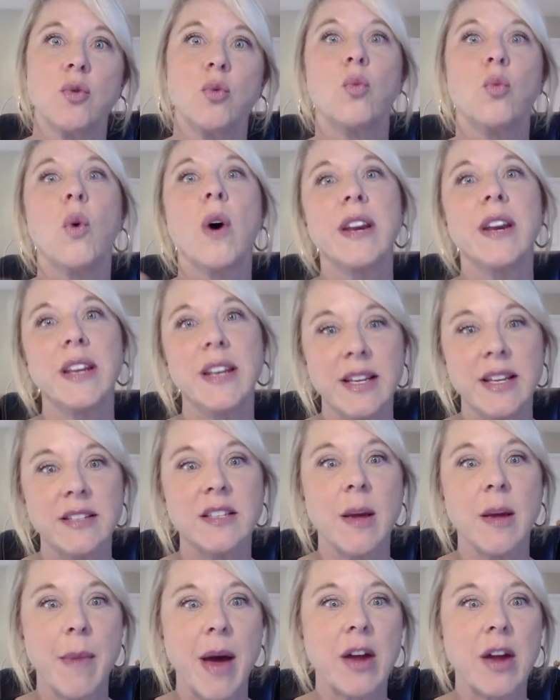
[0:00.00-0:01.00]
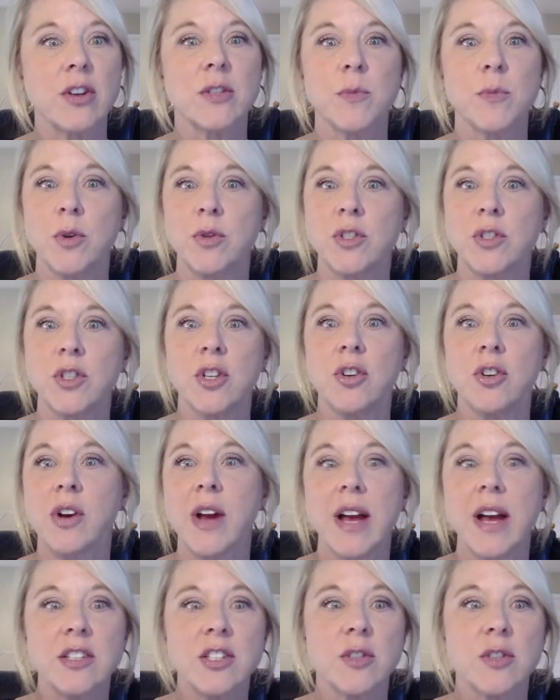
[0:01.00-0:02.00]
what it is that matters most to your
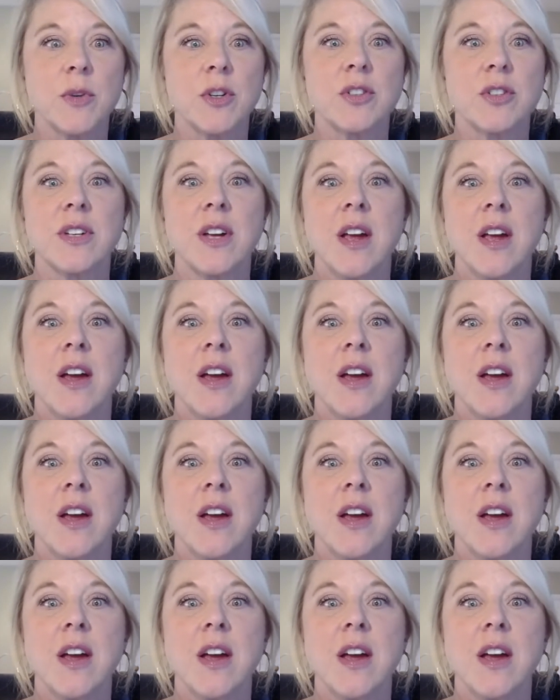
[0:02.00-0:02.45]
customers.